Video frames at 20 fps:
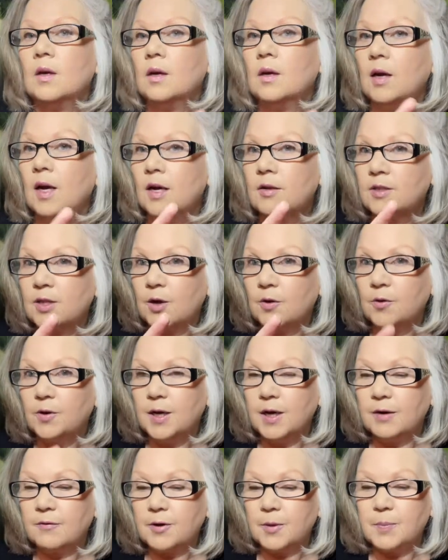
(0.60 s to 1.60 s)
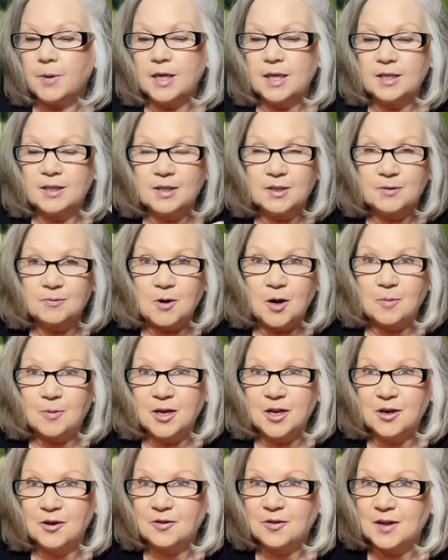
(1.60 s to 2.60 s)
How's it going, everybody? It's
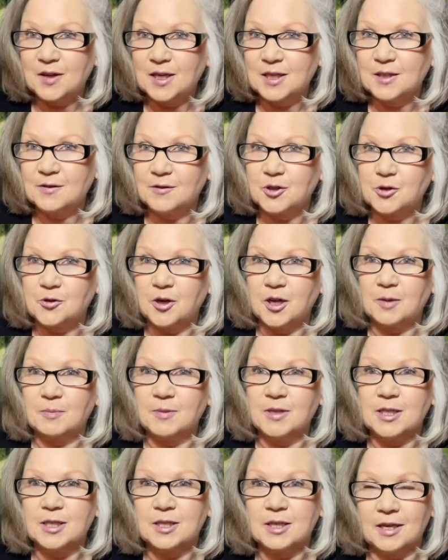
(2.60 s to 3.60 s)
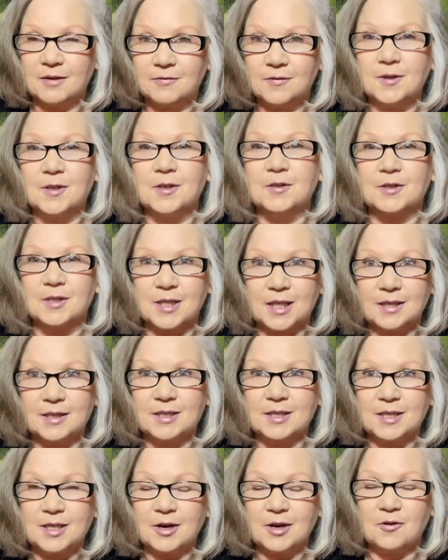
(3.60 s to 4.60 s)
Robin here. Thanks for joining me today for your
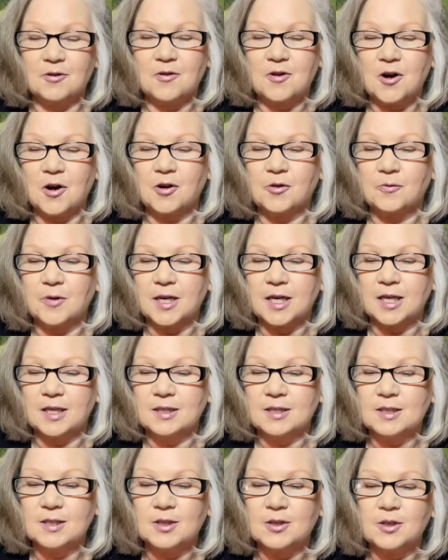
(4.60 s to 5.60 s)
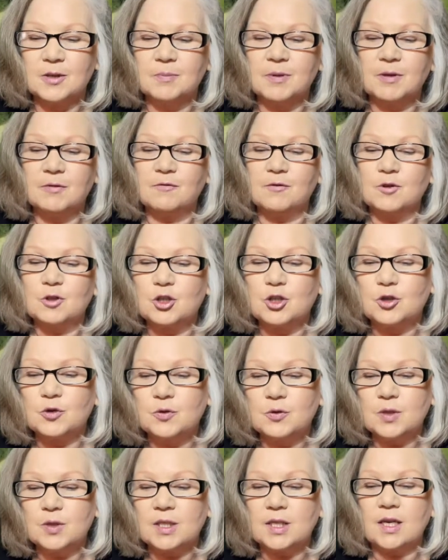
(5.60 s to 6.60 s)
daily tarot card reading. This is going to be for
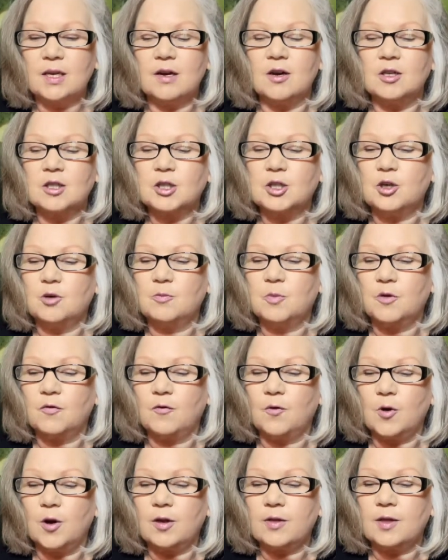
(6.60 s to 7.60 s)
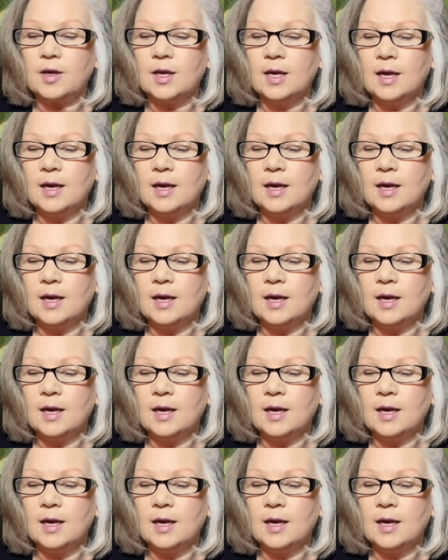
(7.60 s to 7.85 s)
Tuesday, October 4th.